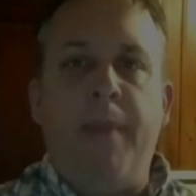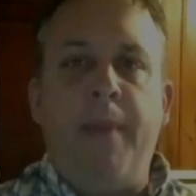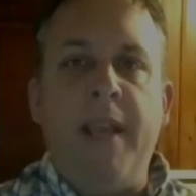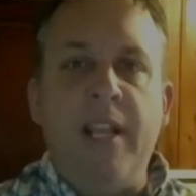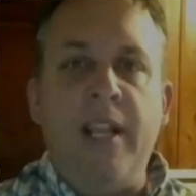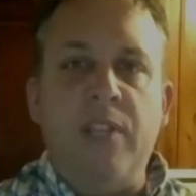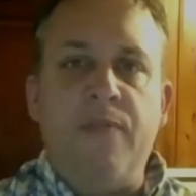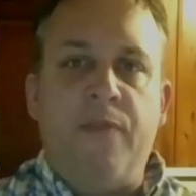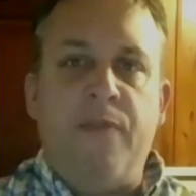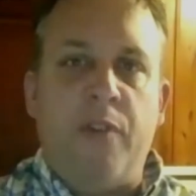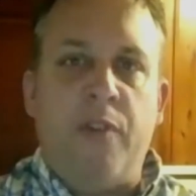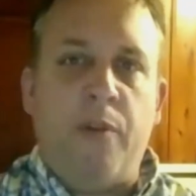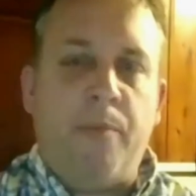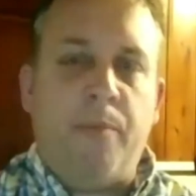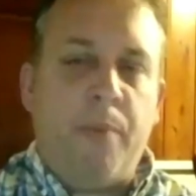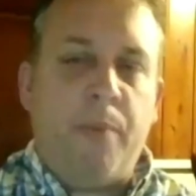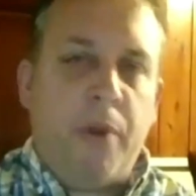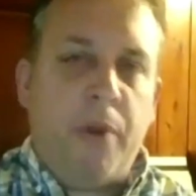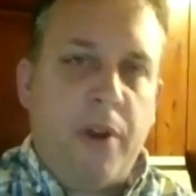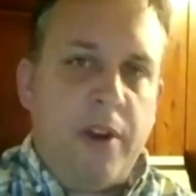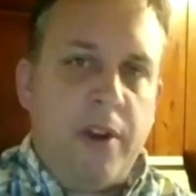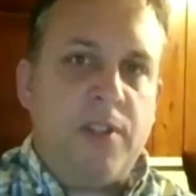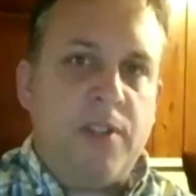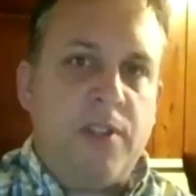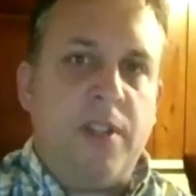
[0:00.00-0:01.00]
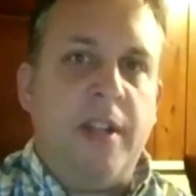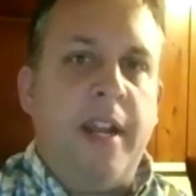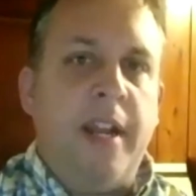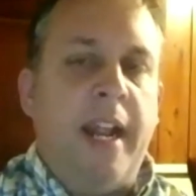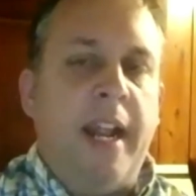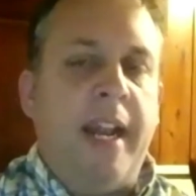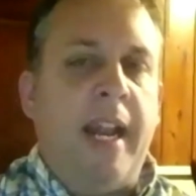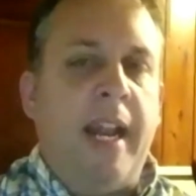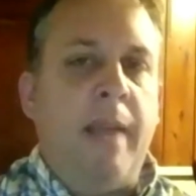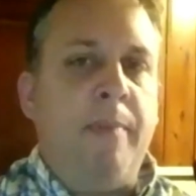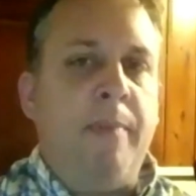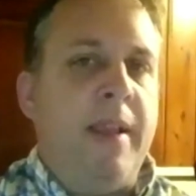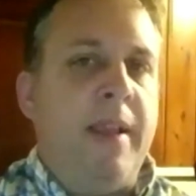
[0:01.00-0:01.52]
peaceful person
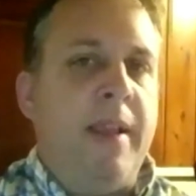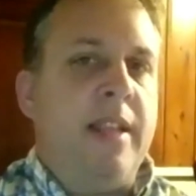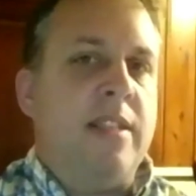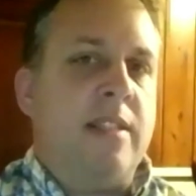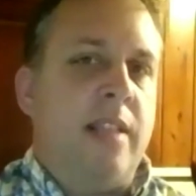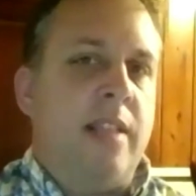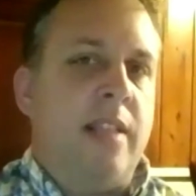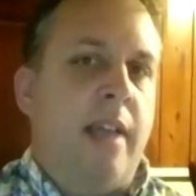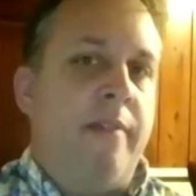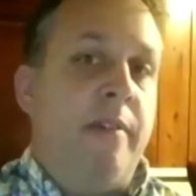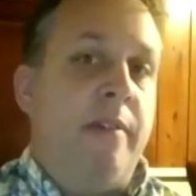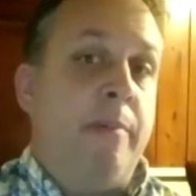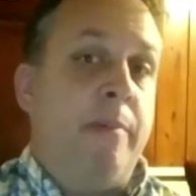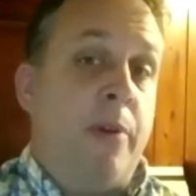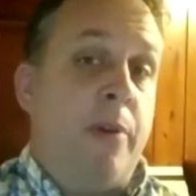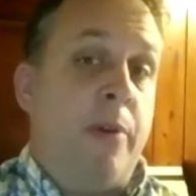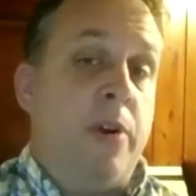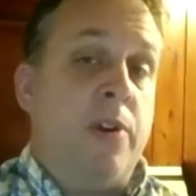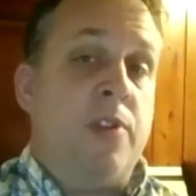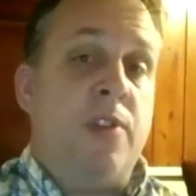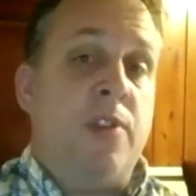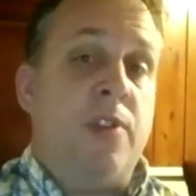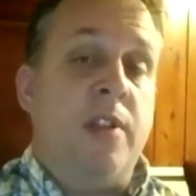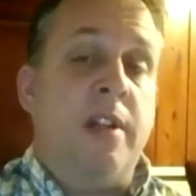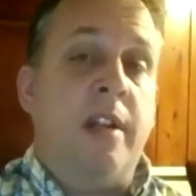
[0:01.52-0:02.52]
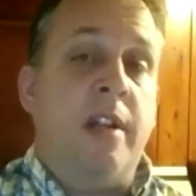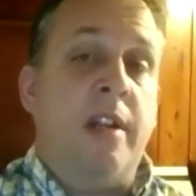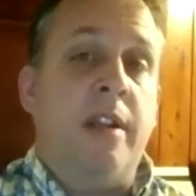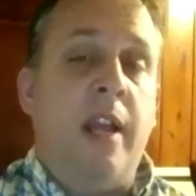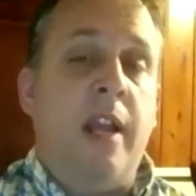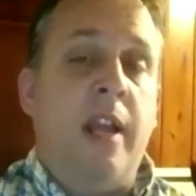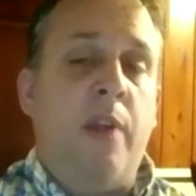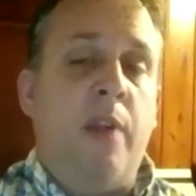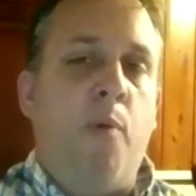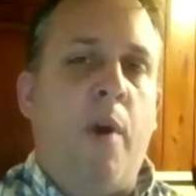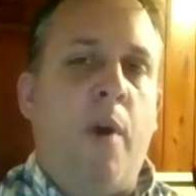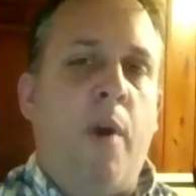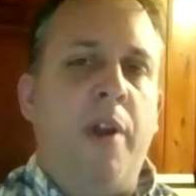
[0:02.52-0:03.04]
and a peace loving person, and,
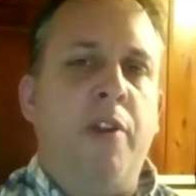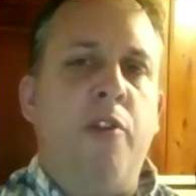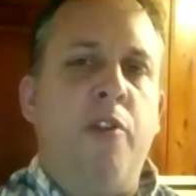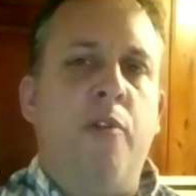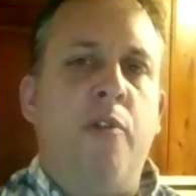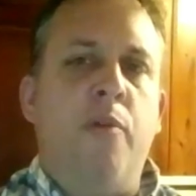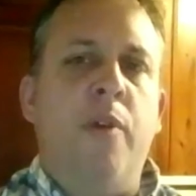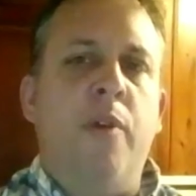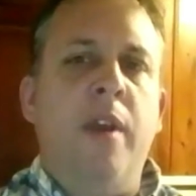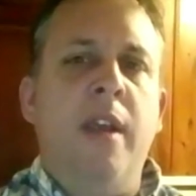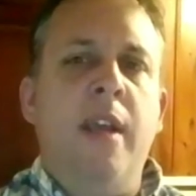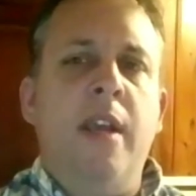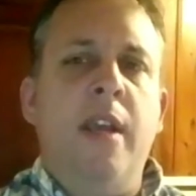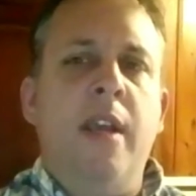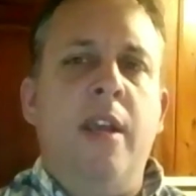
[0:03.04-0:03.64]
and one who